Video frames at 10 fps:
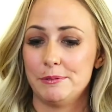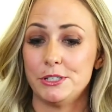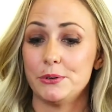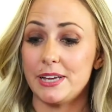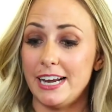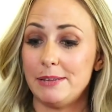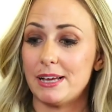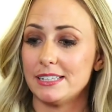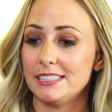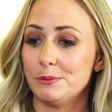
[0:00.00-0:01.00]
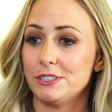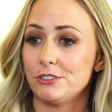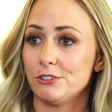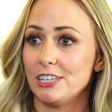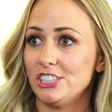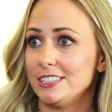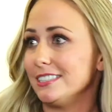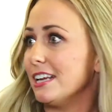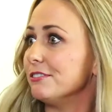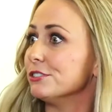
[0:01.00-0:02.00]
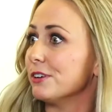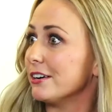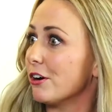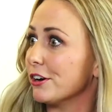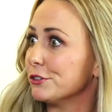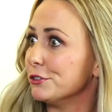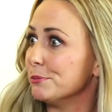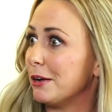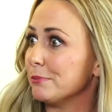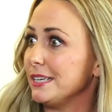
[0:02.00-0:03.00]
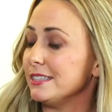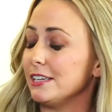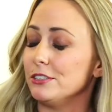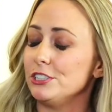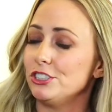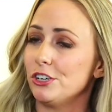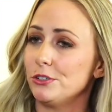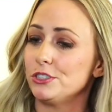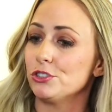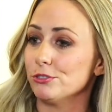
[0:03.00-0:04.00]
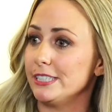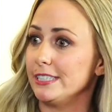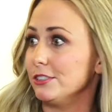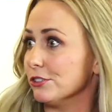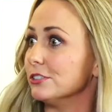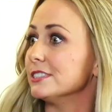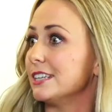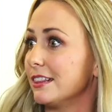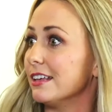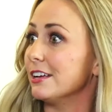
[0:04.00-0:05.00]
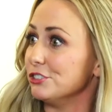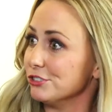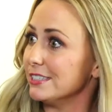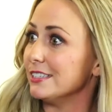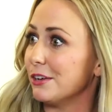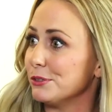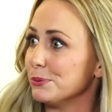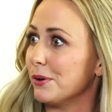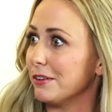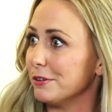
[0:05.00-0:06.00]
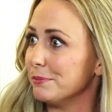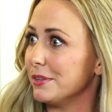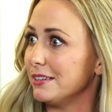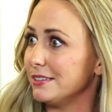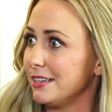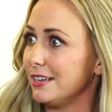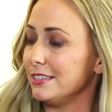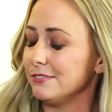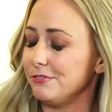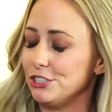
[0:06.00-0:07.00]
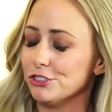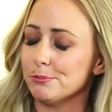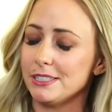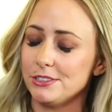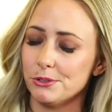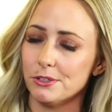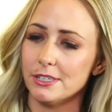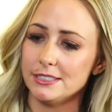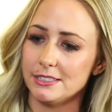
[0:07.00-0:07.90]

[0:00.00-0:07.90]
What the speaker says: So Katie Magazine was gracious enough to write an article about me, and they only chose 3 girls out of the 100, and I was one of them that they featured my story.